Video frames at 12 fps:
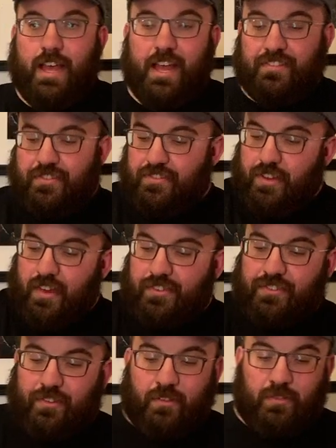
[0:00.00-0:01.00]
It's
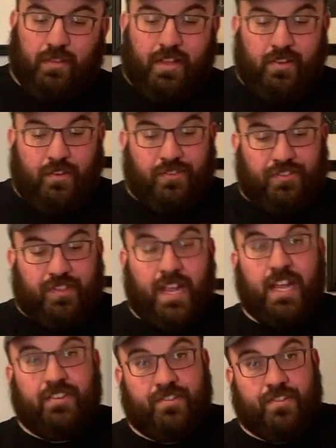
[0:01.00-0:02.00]
just a little
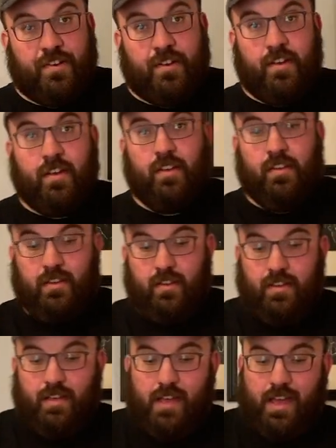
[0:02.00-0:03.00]
stagier
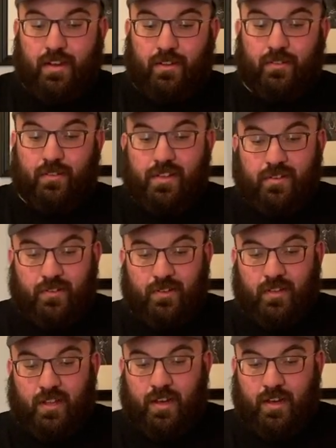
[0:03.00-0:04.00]
and a
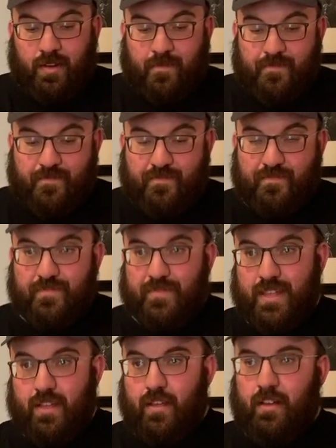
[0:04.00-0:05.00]
little,
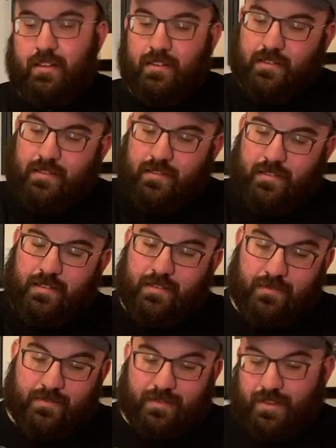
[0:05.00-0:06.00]

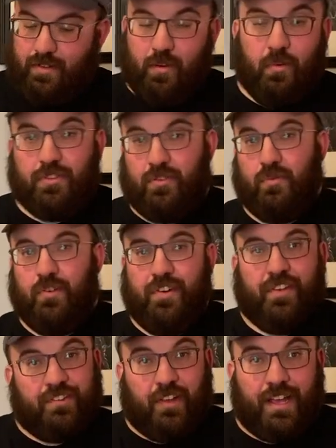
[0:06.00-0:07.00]
I don't know what the word
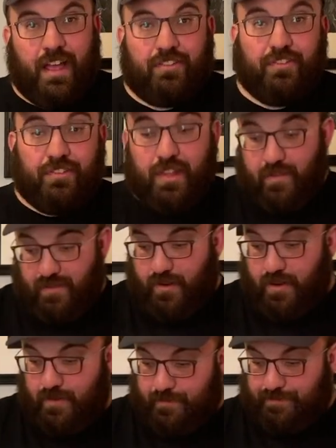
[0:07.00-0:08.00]
is, I guess
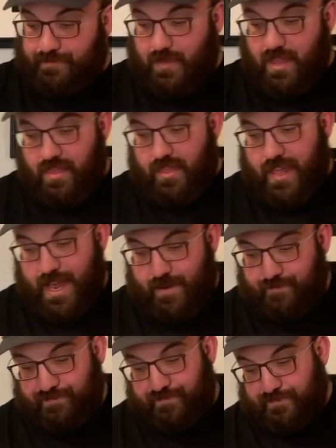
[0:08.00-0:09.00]
stiffer
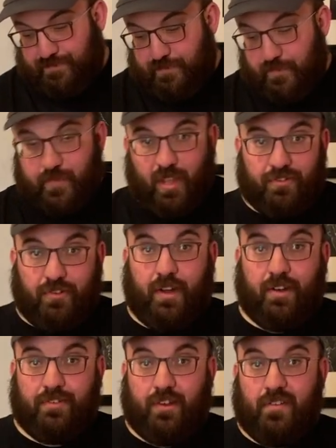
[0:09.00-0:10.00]
than
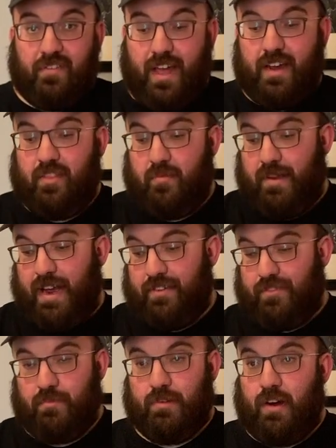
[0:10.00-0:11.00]
triggers I've had in the
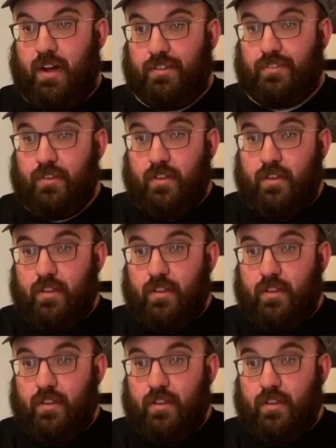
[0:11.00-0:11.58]
past from Glocks.